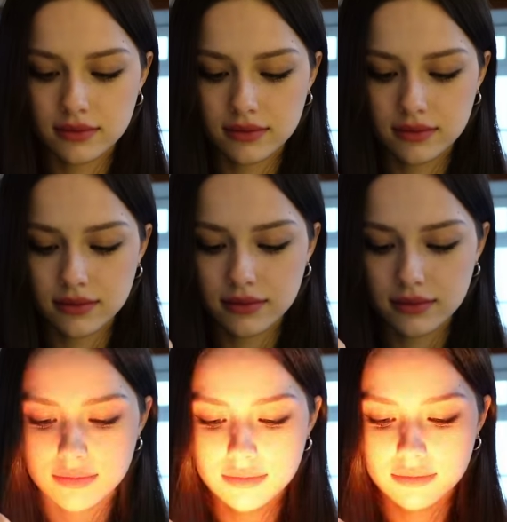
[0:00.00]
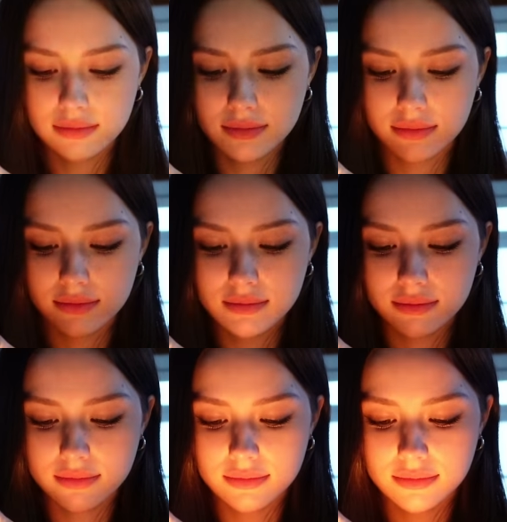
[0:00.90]

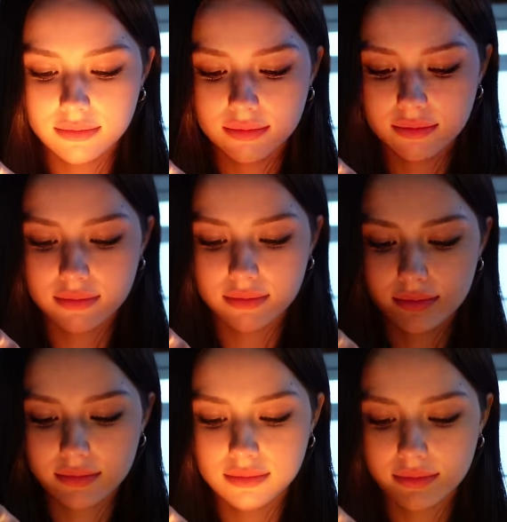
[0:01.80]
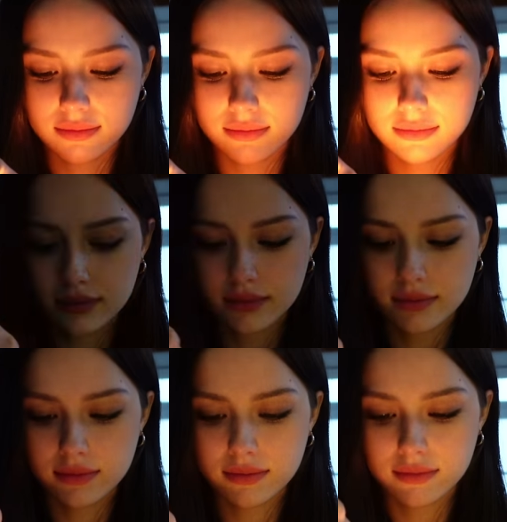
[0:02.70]

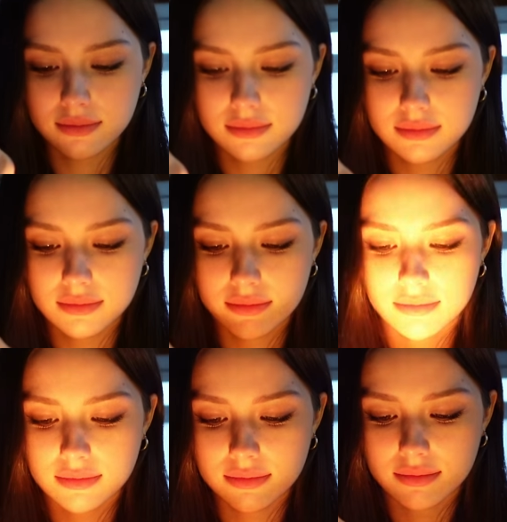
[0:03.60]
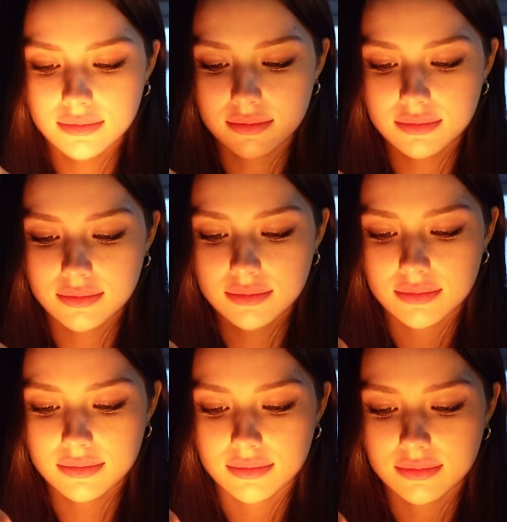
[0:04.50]

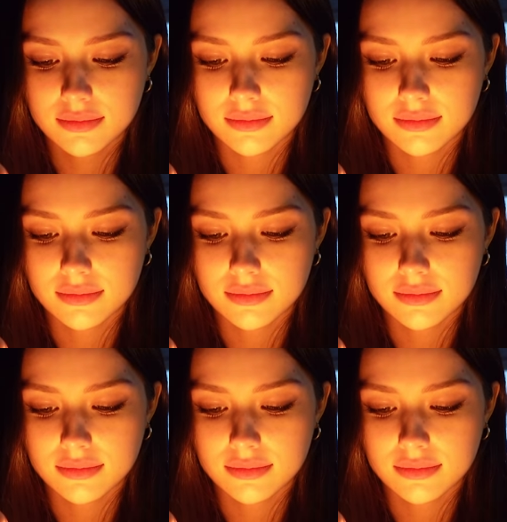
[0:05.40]
[no speech]